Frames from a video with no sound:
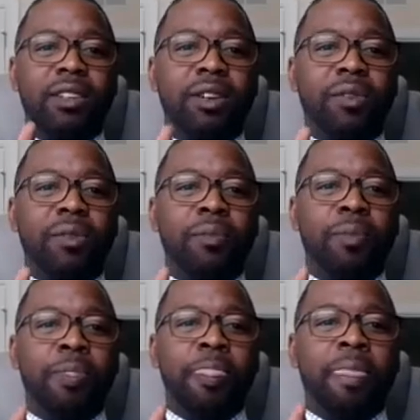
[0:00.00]
so
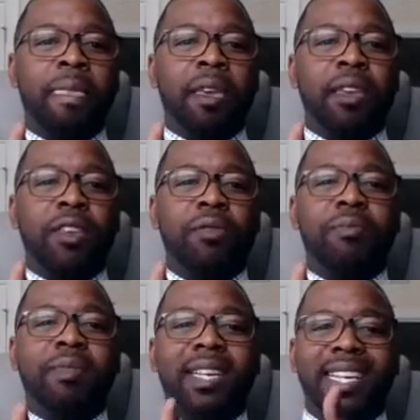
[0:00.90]

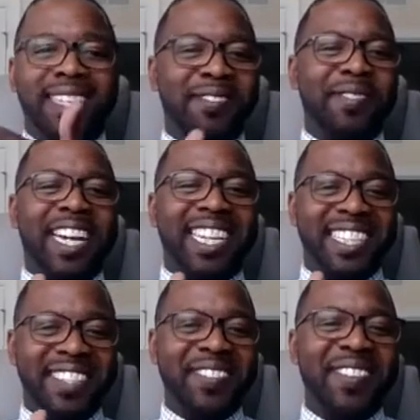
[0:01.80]
you, right,
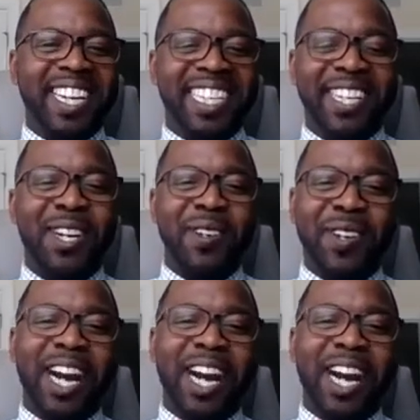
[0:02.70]
Nicole.